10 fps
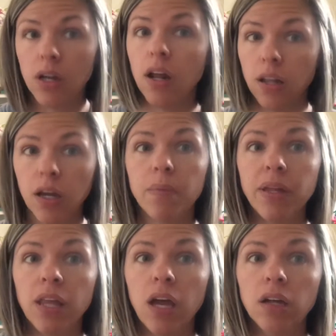Like, I
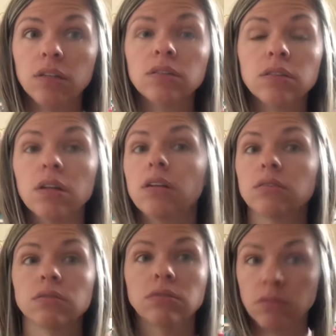mean that.
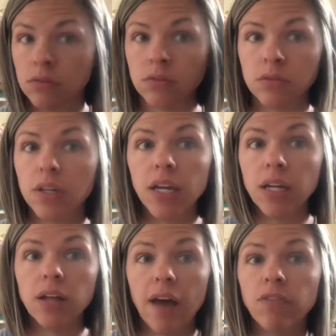
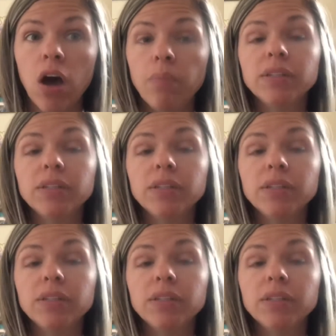Like, I've not